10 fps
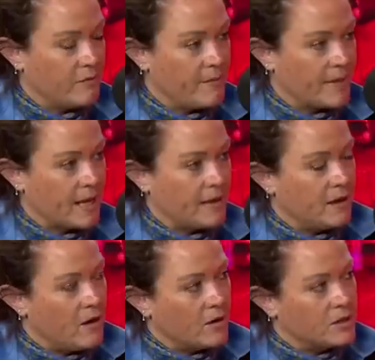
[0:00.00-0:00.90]
him
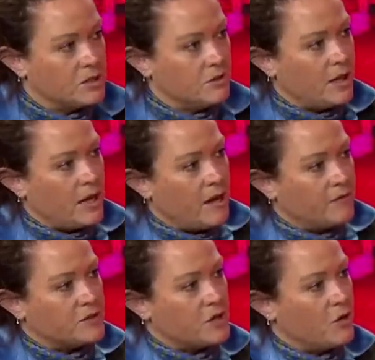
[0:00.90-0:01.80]
again. Or do they
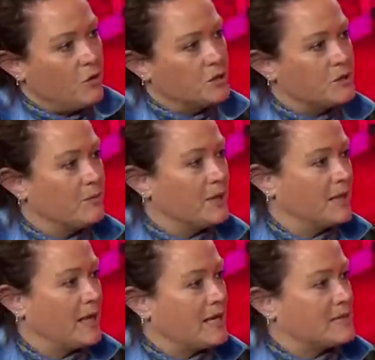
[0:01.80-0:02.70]
have to hold him
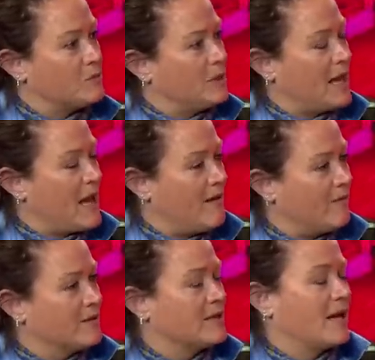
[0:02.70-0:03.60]
in case, will they
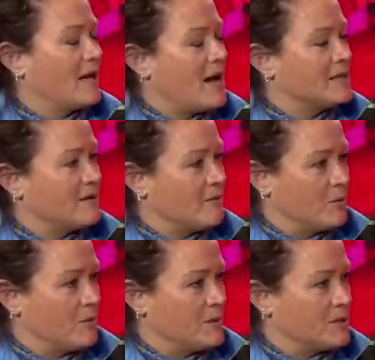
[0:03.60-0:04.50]
ever, they can't ever
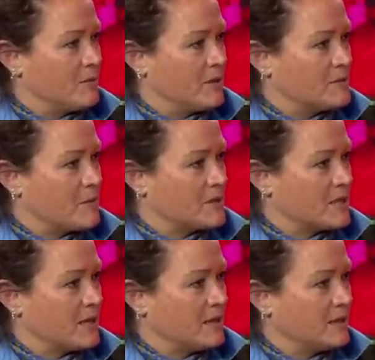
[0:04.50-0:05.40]
put him into the witness box
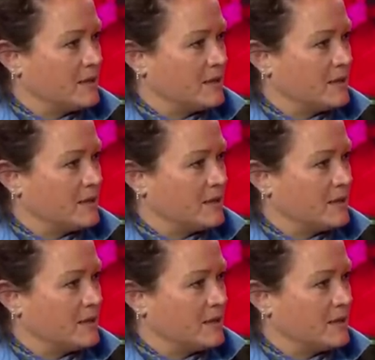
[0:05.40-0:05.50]
again?